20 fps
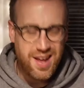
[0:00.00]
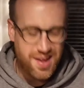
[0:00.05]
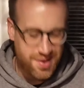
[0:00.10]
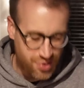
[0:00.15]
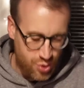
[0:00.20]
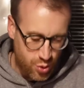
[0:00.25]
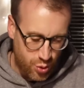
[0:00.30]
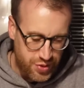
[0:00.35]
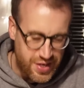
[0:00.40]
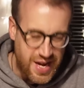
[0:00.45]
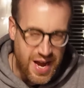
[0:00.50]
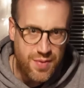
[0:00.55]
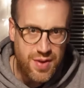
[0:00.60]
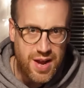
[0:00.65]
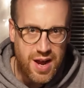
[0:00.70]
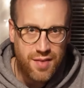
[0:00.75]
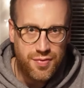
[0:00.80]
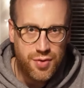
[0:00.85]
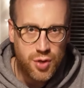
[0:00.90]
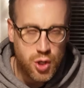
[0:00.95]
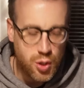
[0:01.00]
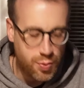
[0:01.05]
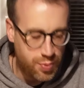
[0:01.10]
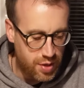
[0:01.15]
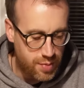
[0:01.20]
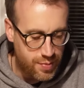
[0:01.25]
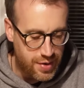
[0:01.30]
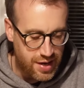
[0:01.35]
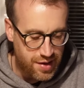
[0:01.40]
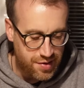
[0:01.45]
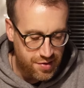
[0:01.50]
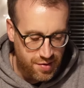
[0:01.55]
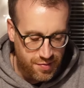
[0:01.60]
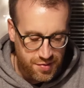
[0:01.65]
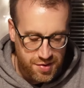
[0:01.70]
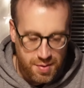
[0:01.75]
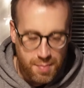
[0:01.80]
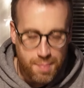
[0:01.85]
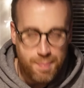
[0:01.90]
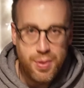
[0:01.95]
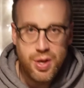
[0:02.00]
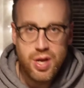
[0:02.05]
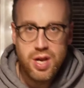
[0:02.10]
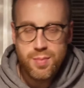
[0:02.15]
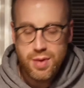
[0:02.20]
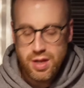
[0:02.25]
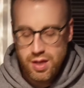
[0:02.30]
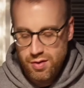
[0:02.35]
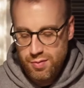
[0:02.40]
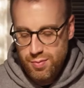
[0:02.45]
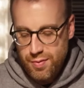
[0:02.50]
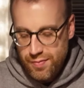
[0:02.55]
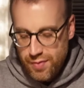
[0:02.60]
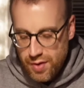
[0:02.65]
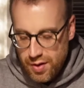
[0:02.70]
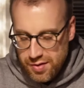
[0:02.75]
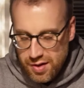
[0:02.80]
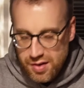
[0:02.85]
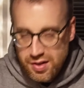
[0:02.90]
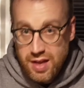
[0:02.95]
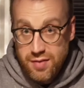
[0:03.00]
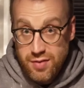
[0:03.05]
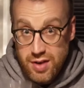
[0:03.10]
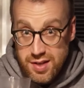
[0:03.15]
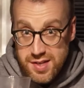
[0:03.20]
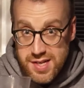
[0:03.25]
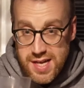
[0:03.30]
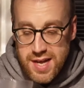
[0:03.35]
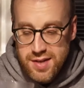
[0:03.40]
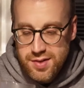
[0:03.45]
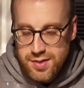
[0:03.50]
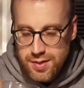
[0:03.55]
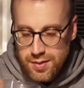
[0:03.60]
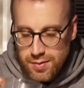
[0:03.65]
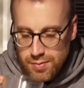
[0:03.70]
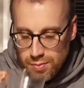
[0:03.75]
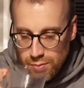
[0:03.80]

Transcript: It's cooled down now after a couple of minutes. Obviously, burning my lips before, so let's give it a taste.